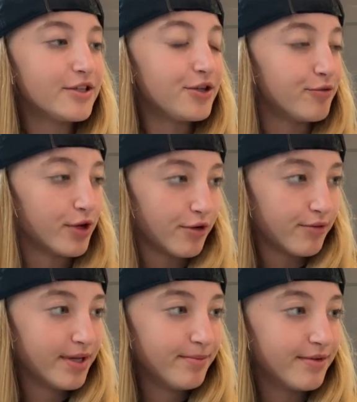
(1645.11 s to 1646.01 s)
Do you know
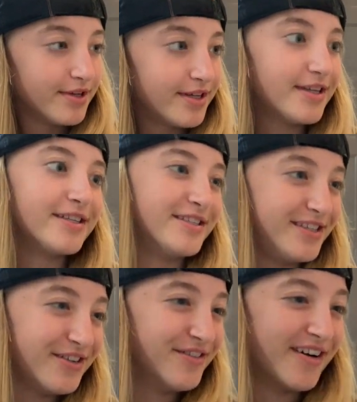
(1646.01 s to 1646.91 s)
him?
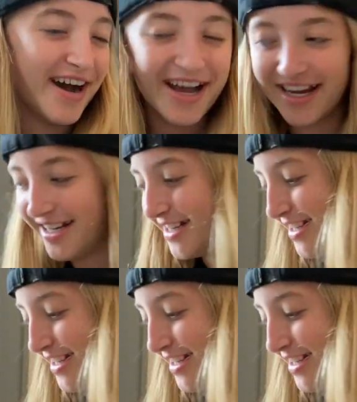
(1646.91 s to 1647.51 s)
Do I?